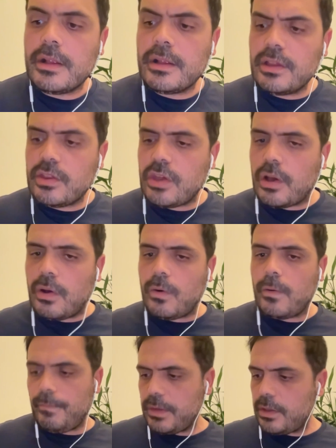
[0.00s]

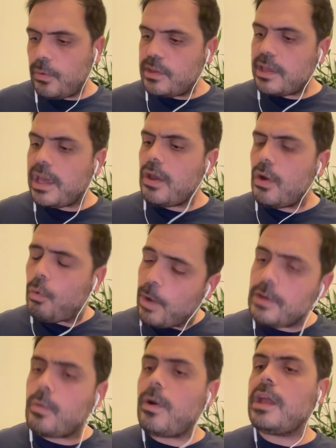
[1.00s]
So we say
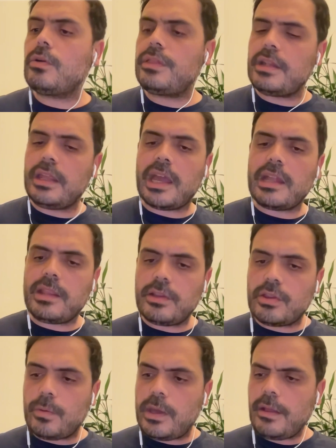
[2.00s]
one way to authenticate in
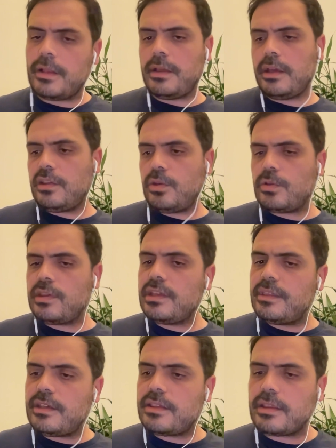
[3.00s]
Sui is using
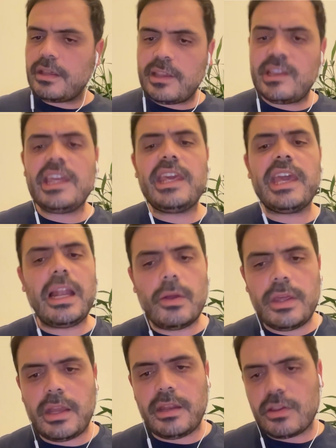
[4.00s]
this ZK
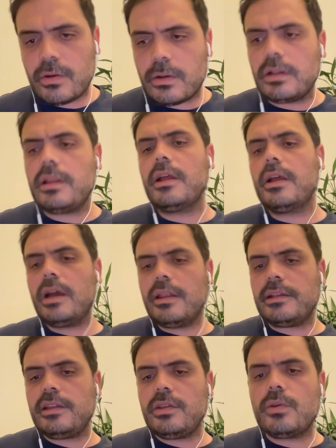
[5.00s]
login. It's called,
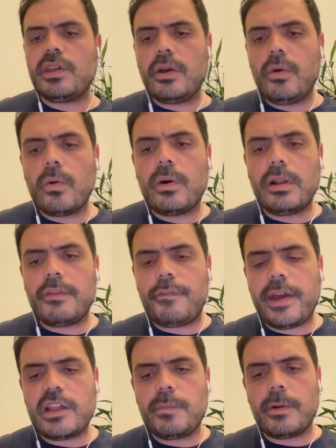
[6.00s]
that is using Google,
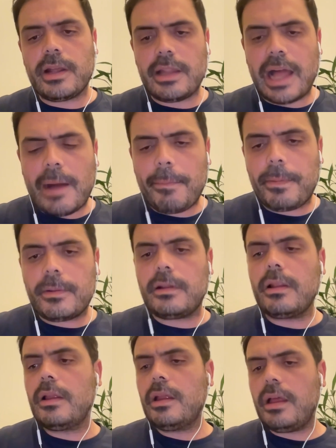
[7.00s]
Facebook, and Apple,
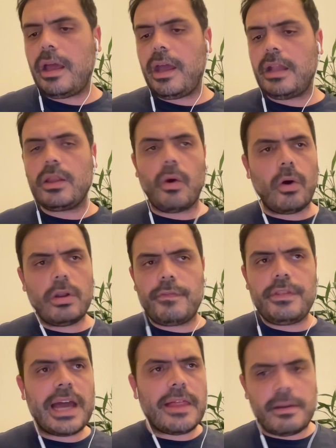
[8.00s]
and all of
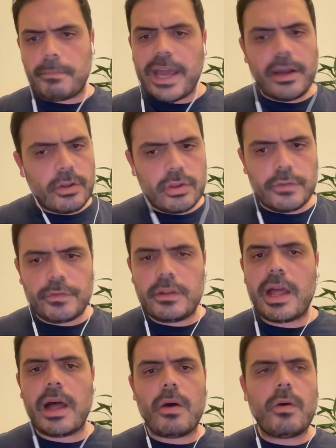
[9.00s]
the other, Microsoft
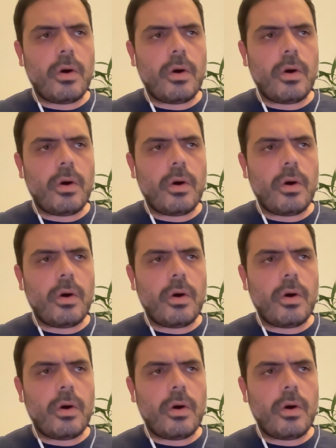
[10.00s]
now,